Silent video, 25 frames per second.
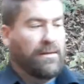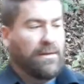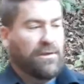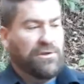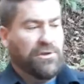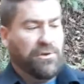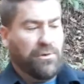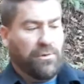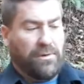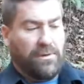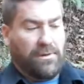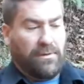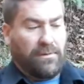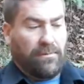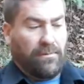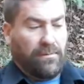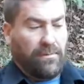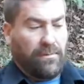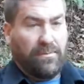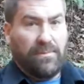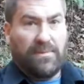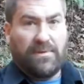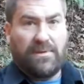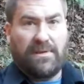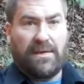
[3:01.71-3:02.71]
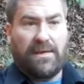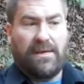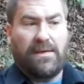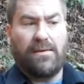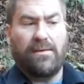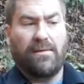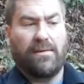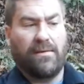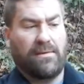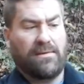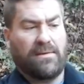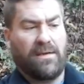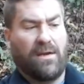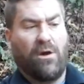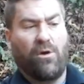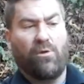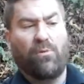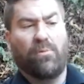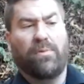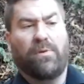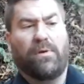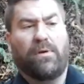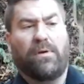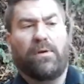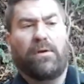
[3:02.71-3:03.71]
that you can see, as I
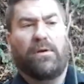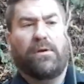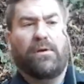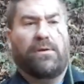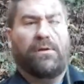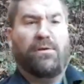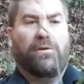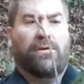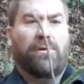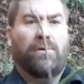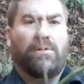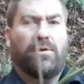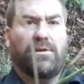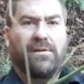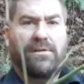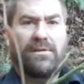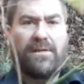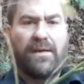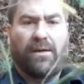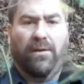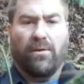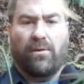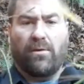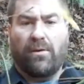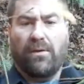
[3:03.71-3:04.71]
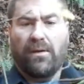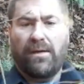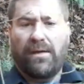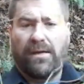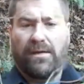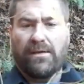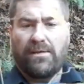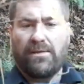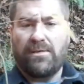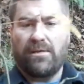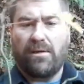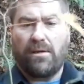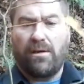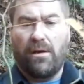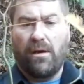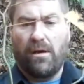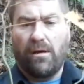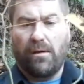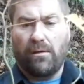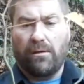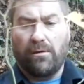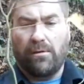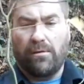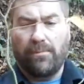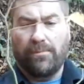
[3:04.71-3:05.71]
hope you can tell, is the
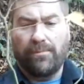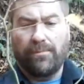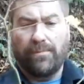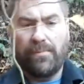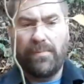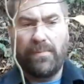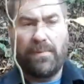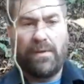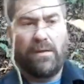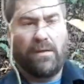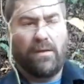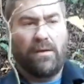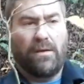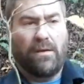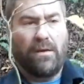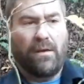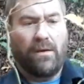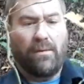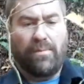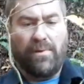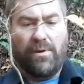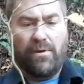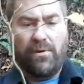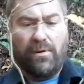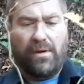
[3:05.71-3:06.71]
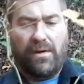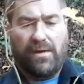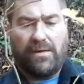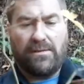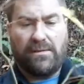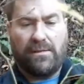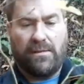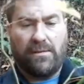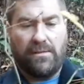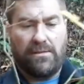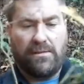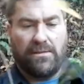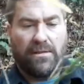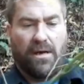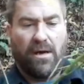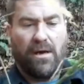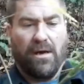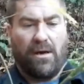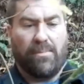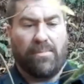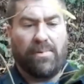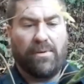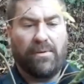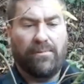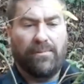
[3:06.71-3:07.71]
color. Up here next to the
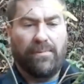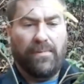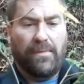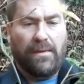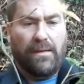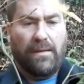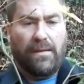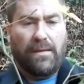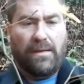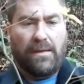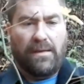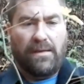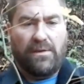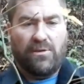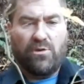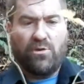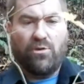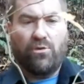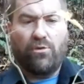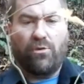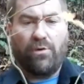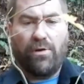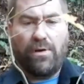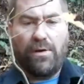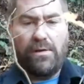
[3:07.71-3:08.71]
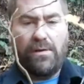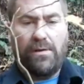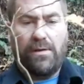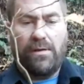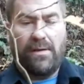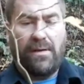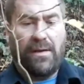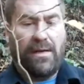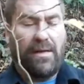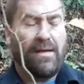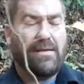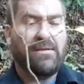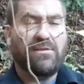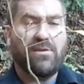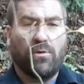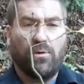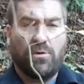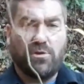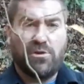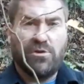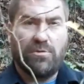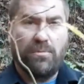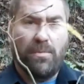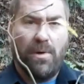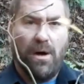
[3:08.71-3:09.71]
top is green. Now that's on
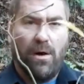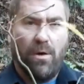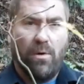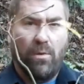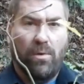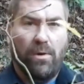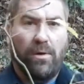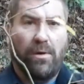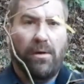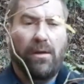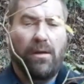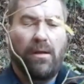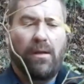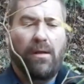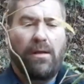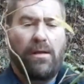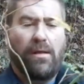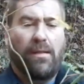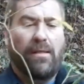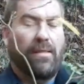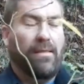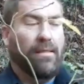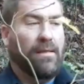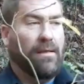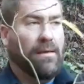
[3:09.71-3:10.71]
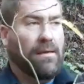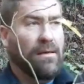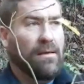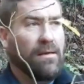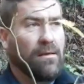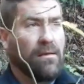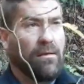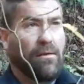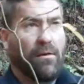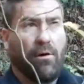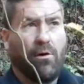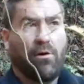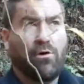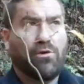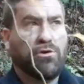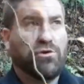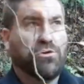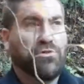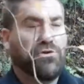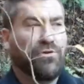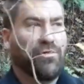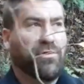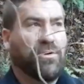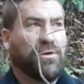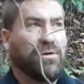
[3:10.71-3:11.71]
a small one. The larger
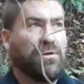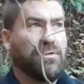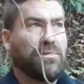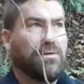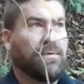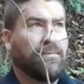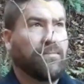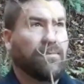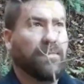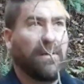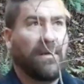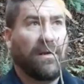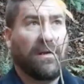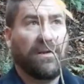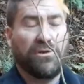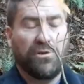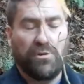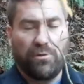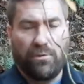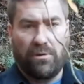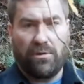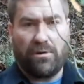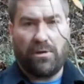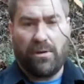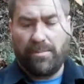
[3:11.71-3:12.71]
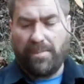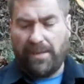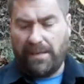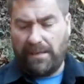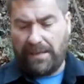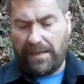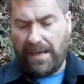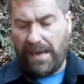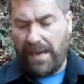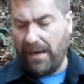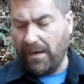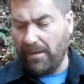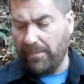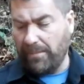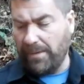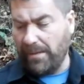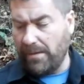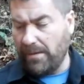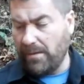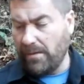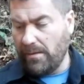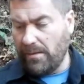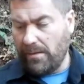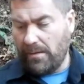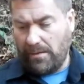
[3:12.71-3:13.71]
trees, unless you look up in the
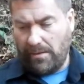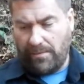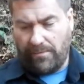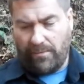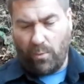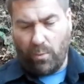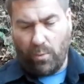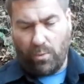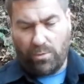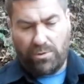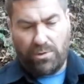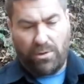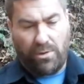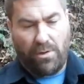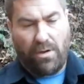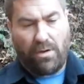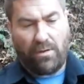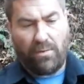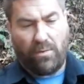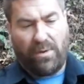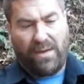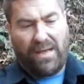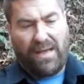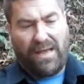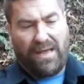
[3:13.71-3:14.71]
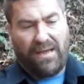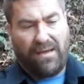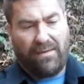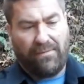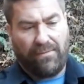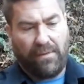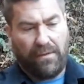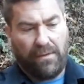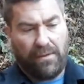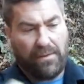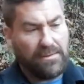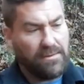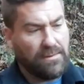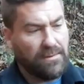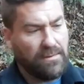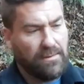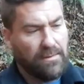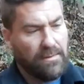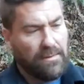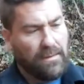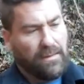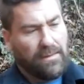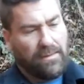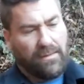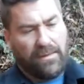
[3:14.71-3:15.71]
canopy, of course, are not going to have this.
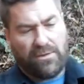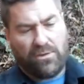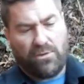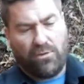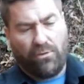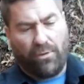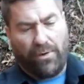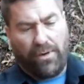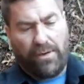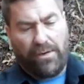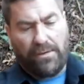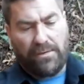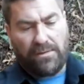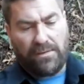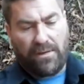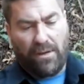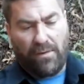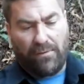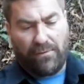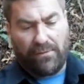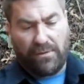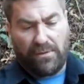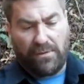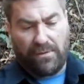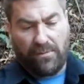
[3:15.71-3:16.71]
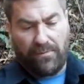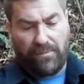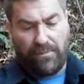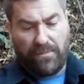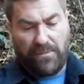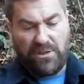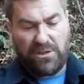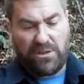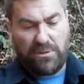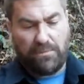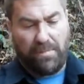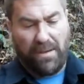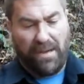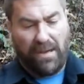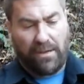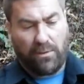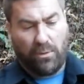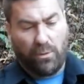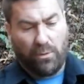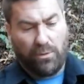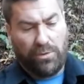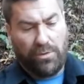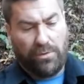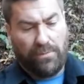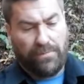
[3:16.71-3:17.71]
This green is often
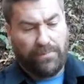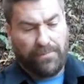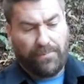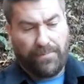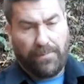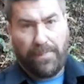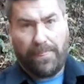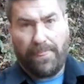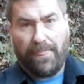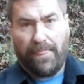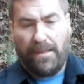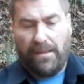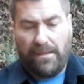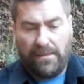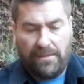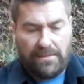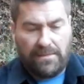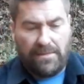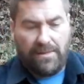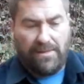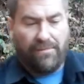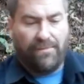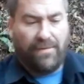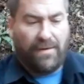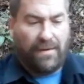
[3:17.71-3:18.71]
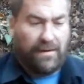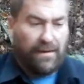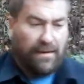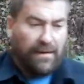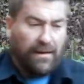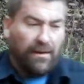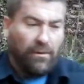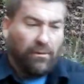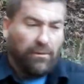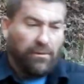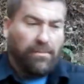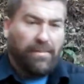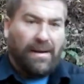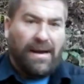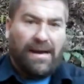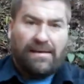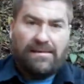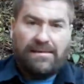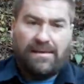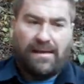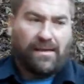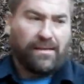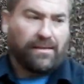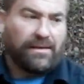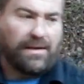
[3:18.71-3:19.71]
speckled. Let's see if I can get on the back side